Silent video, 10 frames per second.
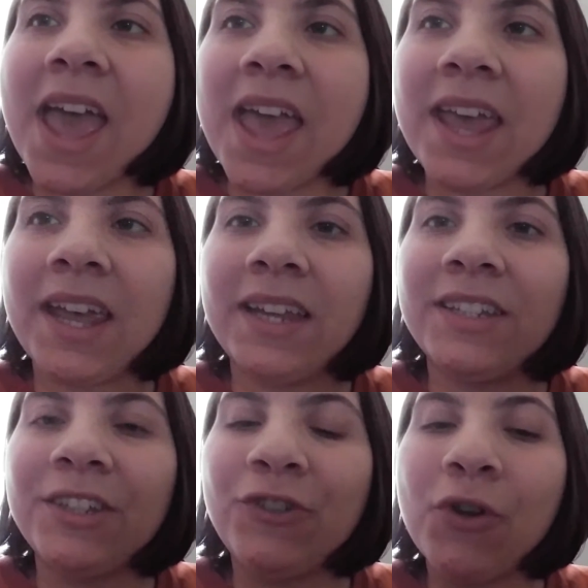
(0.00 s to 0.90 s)

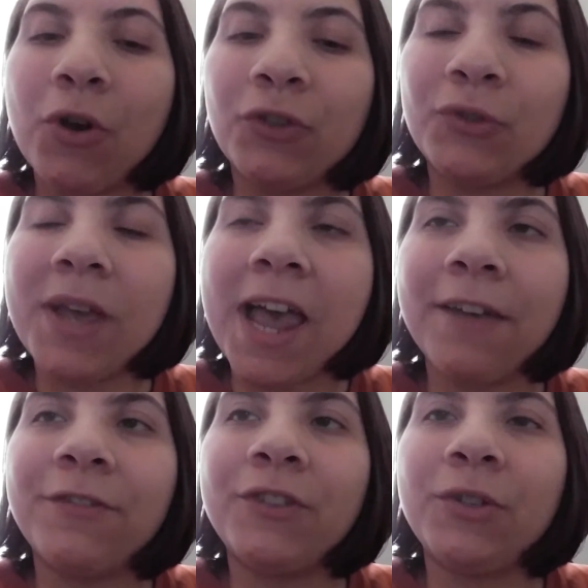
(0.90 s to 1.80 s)
and you also
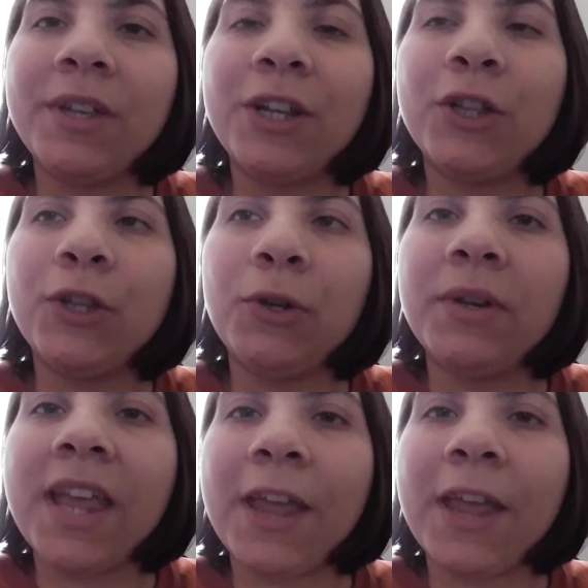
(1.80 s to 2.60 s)
have to include